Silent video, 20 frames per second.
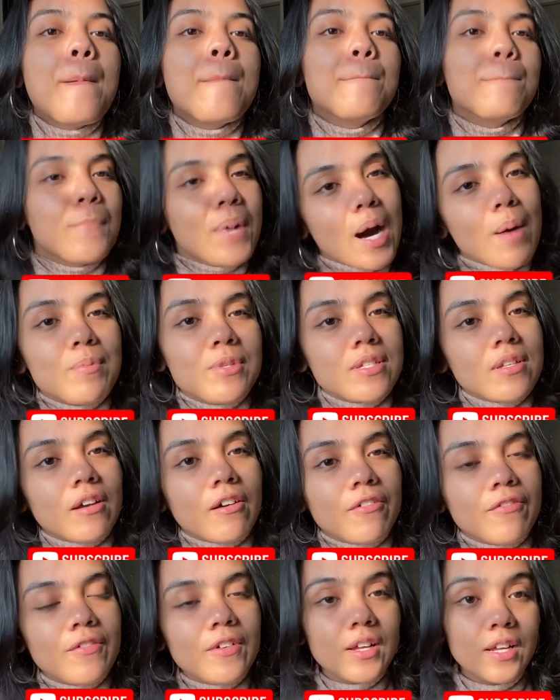mom
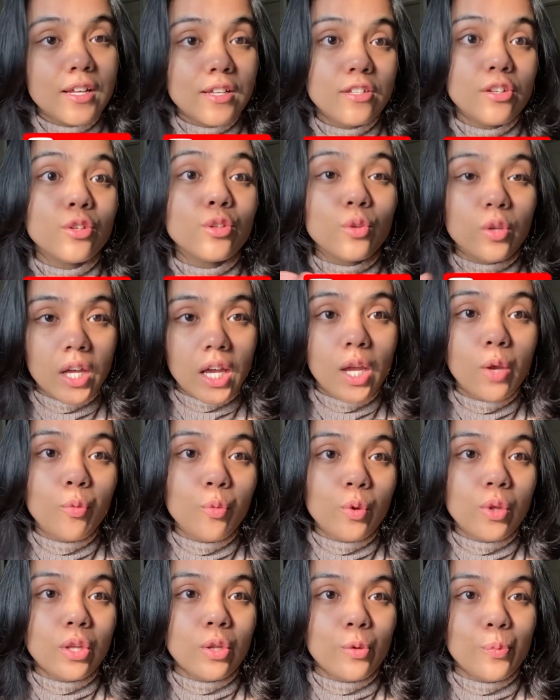stuff. So today
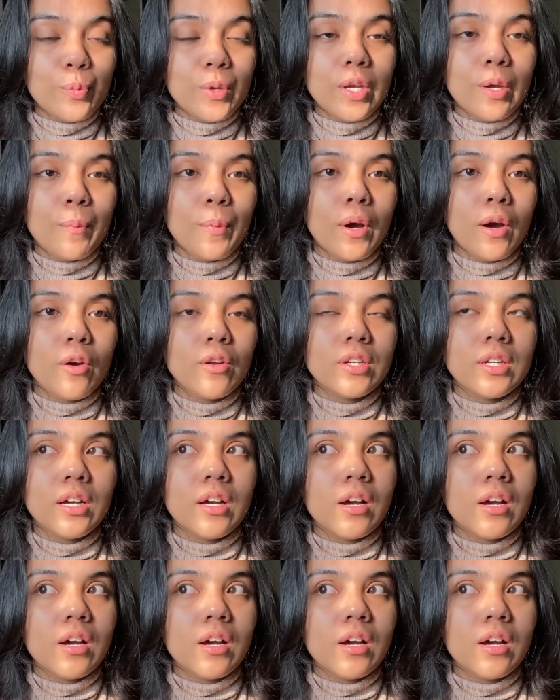it'll be about